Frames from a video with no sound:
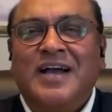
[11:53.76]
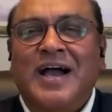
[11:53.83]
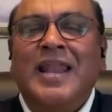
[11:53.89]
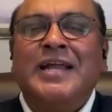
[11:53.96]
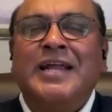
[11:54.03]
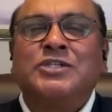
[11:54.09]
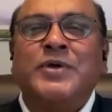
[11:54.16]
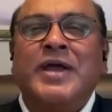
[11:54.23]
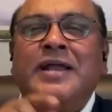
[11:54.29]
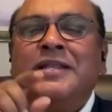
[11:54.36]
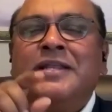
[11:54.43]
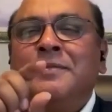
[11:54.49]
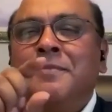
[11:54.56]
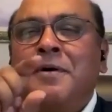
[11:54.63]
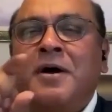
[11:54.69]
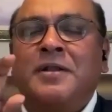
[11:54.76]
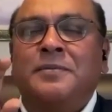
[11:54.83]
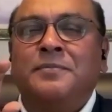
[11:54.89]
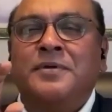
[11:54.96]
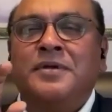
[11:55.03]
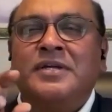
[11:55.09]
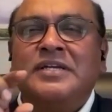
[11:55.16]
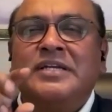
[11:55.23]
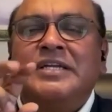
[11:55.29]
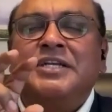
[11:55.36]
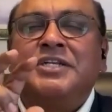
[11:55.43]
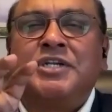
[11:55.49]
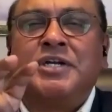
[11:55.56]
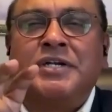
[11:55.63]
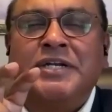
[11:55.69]
I like to add in the bottom
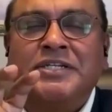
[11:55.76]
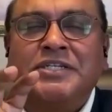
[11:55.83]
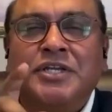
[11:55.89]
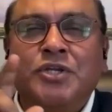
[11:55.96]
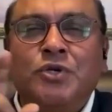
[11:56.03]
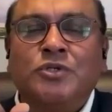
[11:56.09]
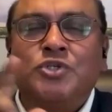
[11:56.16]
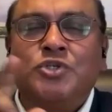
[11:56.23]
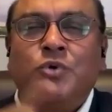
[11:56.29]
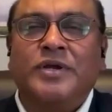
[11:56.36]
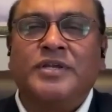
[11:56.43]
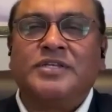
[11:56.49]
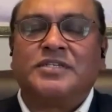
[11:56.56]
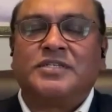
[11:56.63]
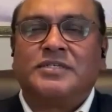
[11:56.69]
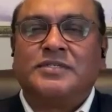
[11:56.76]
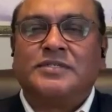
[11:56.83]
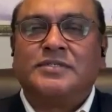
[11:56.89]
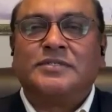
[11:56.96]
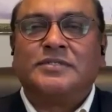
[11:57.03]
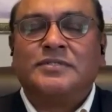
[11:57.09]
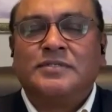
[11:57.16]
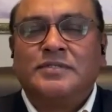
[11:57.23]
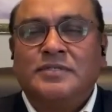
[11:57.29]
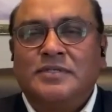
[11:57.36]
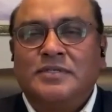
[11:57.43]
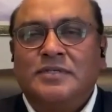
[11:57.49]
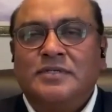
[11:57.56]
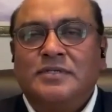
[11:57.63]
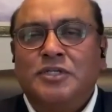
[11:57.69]
eternity, your choice.
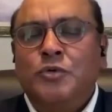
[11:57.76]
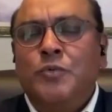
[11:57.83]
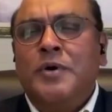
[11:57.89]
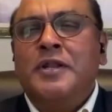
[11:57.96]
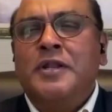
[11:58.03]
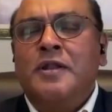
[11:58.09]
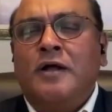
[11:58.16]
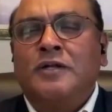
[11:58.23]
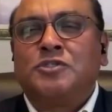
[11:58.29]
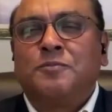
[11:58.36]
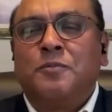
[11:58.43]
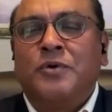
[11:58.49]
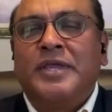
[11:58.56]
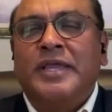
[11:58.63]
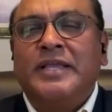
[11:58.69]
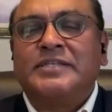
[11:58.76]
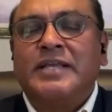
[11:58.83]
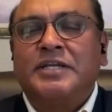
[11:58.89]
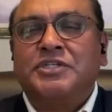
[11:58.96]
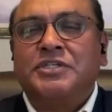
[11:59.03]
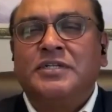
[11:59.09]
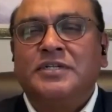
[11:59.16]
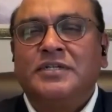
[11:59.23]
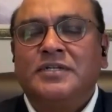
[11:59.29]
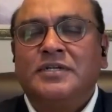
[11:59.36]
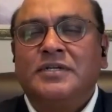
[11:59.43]
You want a non smoking session?